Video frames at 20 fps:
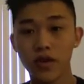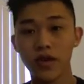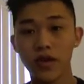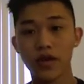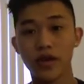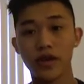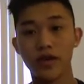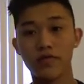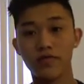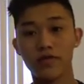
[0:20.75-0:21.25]

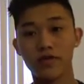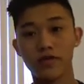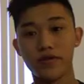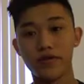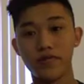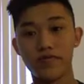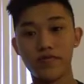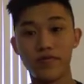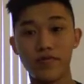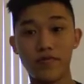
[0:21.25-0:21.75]
It helps
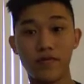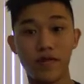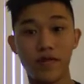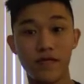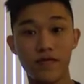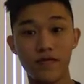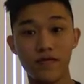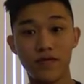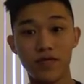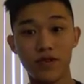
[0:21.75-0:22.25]
them prepare
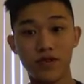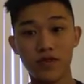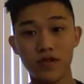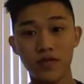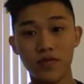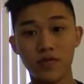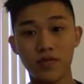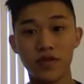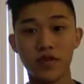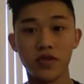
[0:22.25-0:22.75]
for the
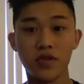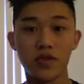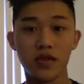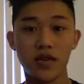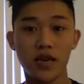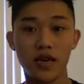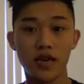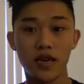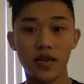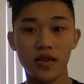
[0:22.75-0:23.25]
tournaments
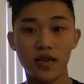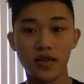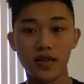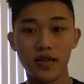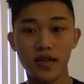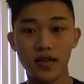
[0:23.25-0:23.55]
that,